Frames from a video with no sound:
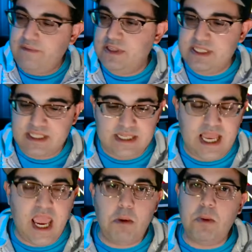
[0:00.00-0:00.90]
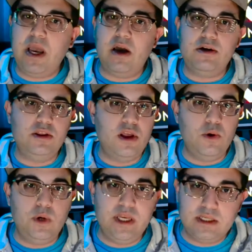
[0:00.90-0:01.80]
the same amount of
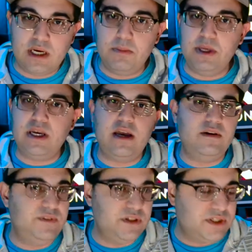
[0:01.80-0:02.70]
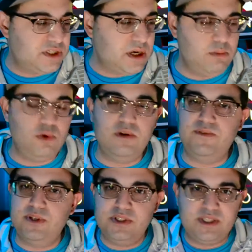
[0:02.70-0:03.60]
low end coming out of your
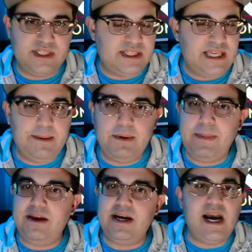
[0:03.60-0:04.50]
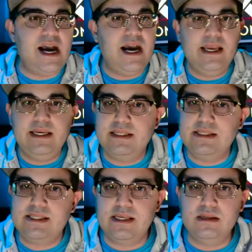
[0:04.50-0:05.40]
subwoofers, the same amount of high end
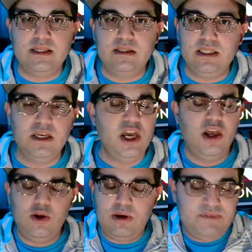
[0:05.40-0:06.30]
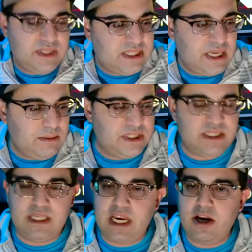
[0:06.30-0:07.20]
sizzling. You have the same
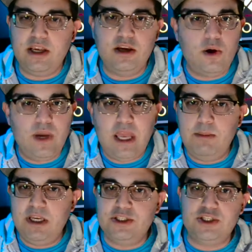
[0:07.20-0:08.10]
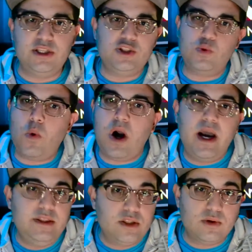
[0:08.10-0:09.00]
stereo image that's
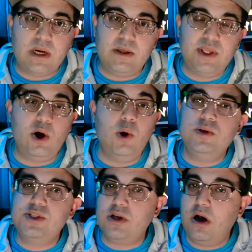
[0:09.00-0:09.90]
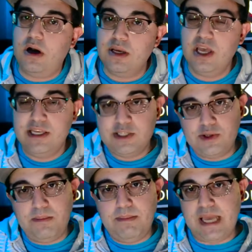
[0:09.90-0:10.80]
wide throughout the whole song. So
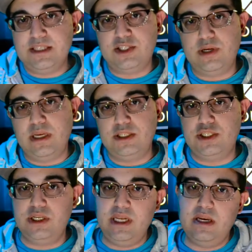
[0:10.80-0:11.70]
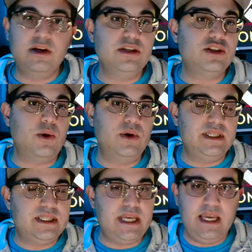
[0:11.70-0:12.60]
the mastering engineer is going to
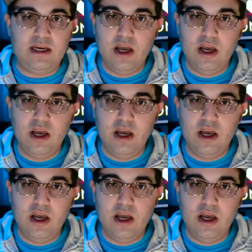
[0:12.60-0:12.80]
take